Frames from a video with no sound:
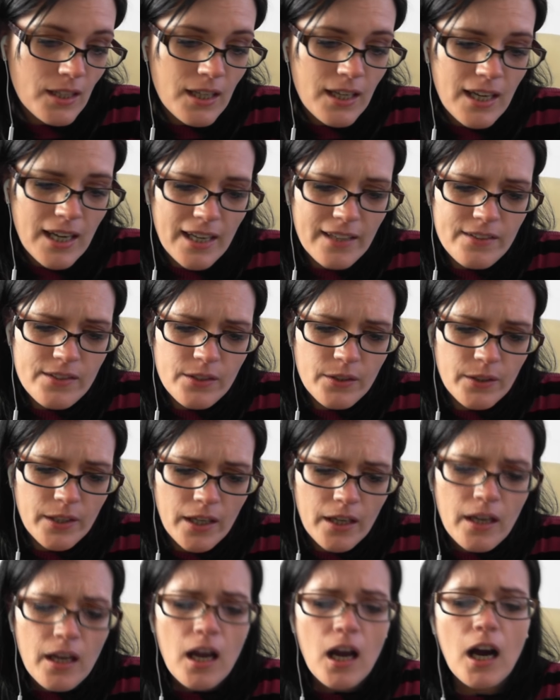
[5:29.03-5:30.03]
And so yeah,
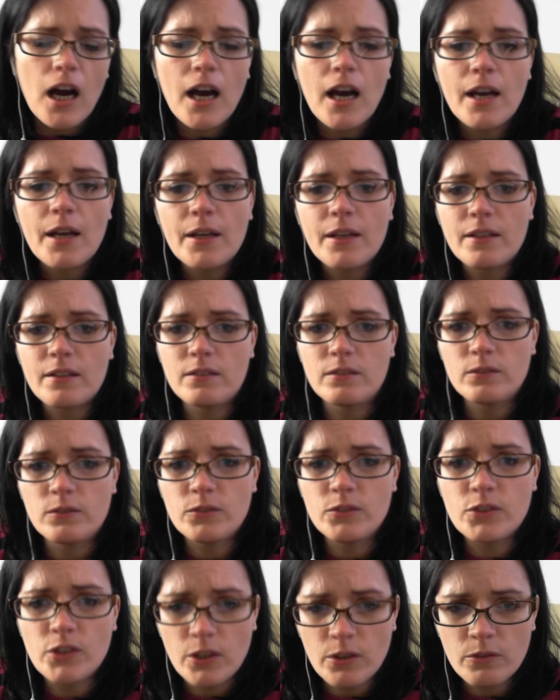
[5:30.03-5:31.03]
I
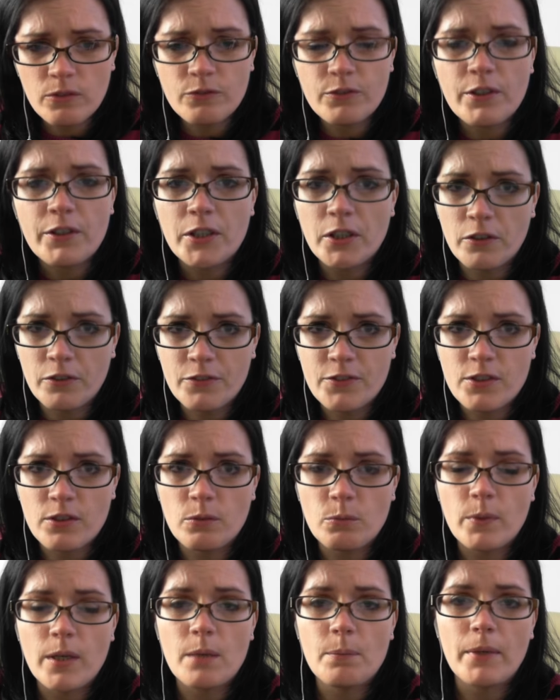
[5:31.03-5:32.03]
don't very often
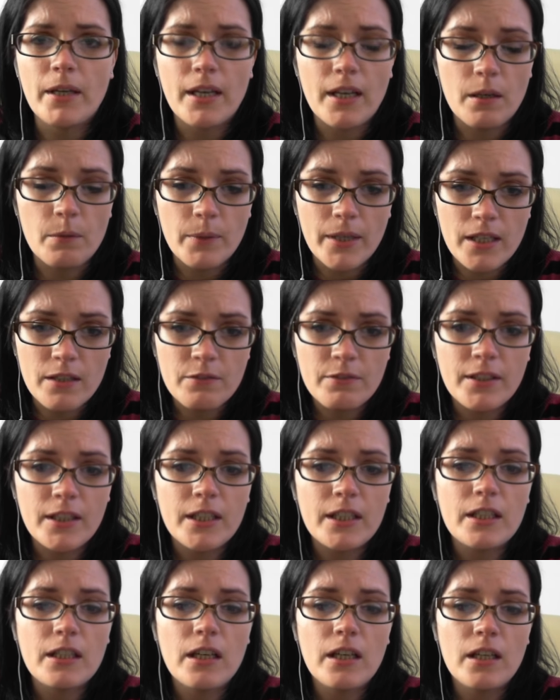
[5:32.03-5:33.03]
wear my hair
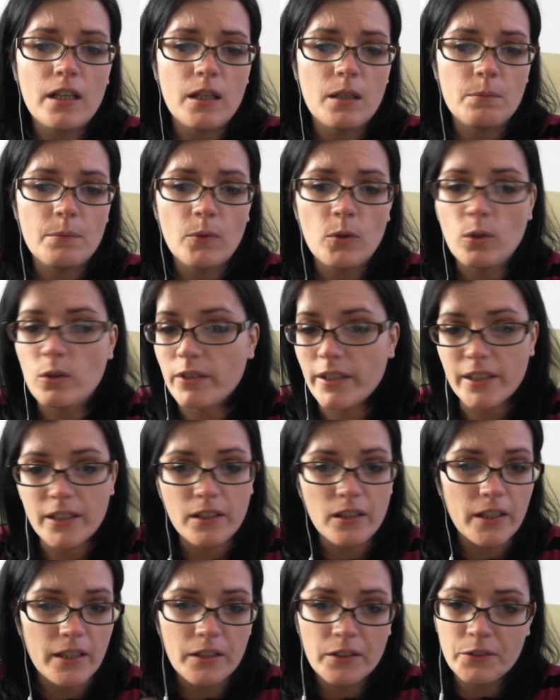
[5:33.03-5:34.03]
wavy or in
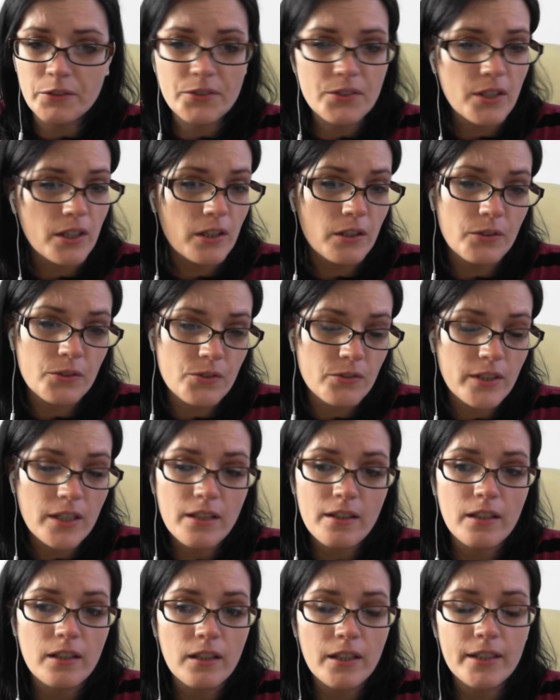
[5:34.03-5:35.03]
like loose curls or
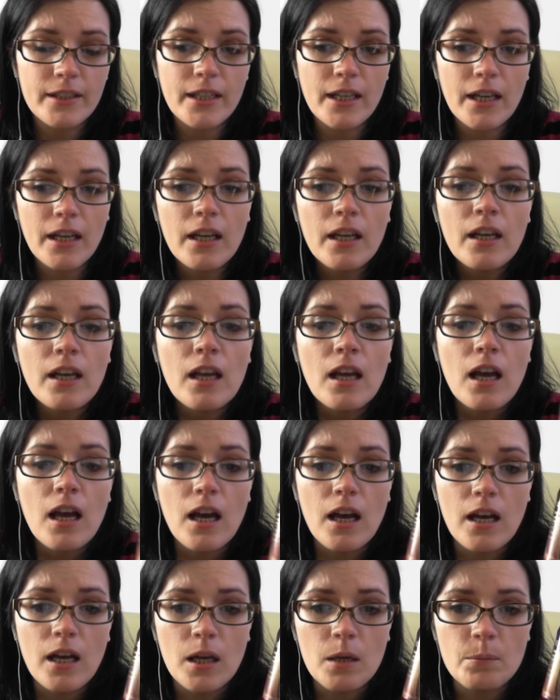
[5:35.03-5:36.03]
anything like that.
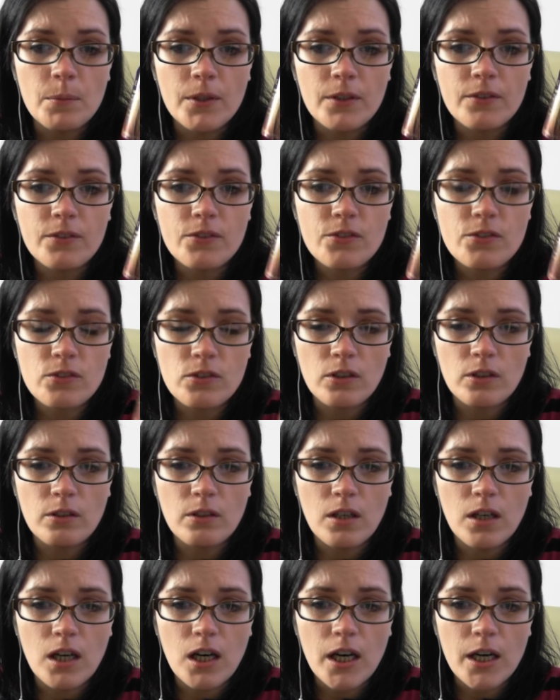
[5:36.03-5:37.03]
So
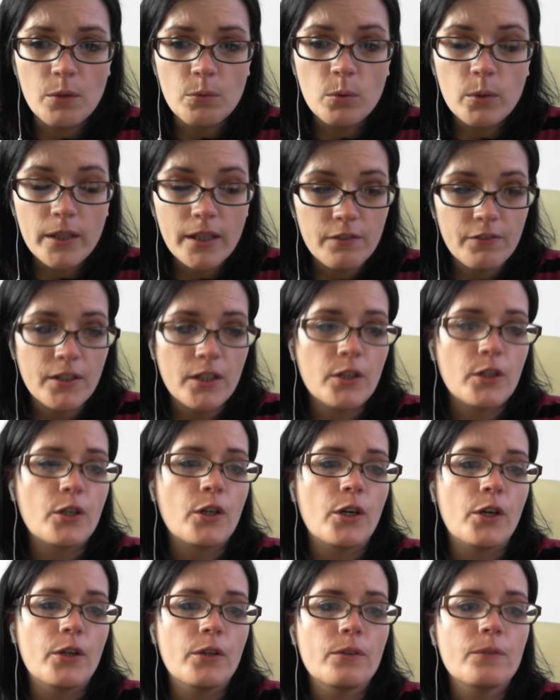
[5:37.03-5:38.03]
I will give it a
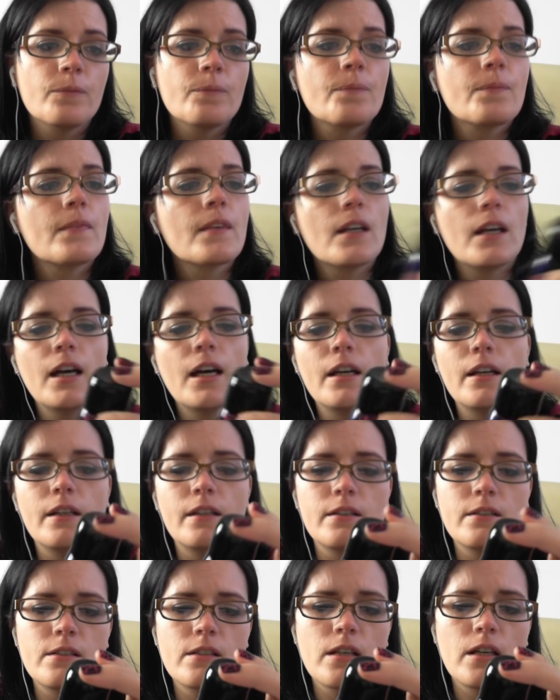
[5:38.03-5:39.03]
go and